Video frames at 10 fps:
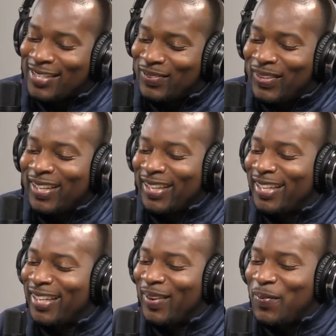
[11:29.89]
really
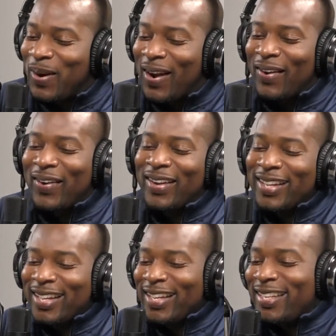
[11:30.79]
good, bro.
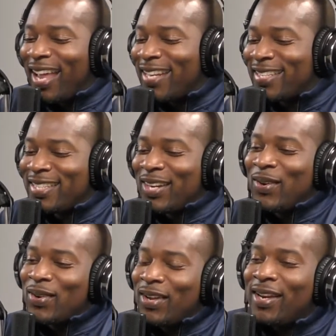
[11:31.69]
That's
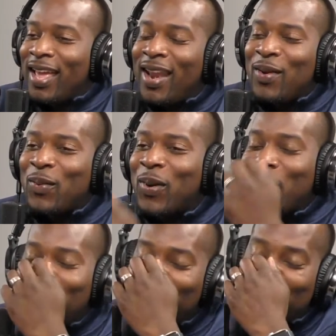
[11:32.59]
so good. And it
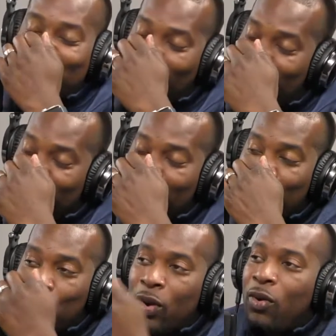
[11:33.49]
will, you're right, it
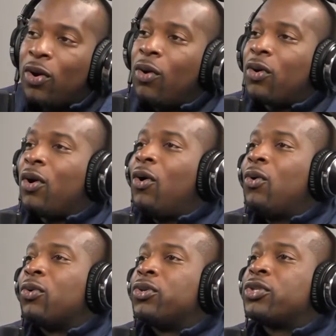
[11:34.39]
will go
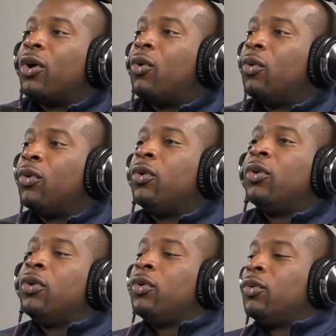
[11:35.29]
cold. So
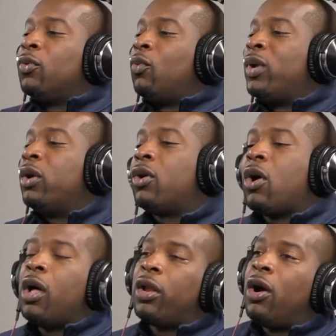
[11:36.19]
we don't
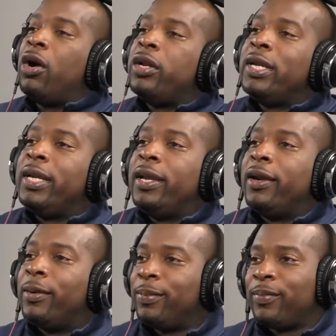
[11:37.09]
call it R&D
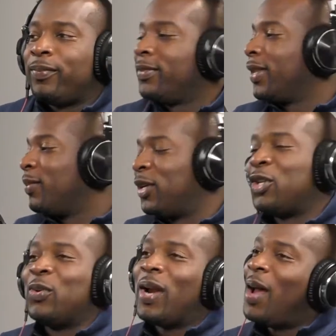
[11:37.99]
here. But
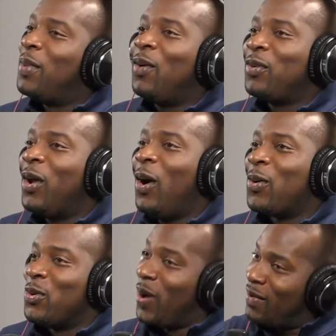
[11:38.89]
you and I both know
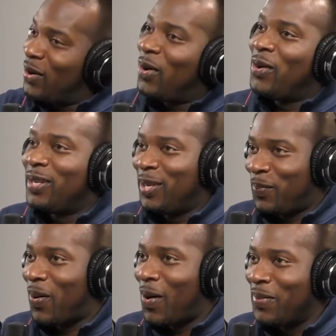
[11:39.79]
you have an R&D
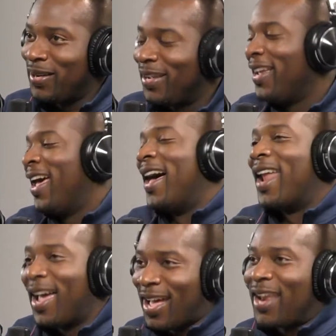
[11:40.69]
department, and
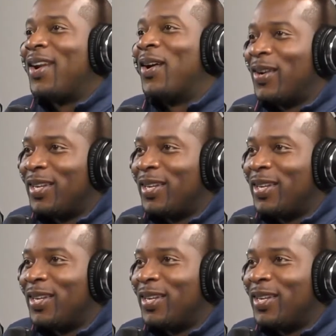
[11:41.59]
I got an R&D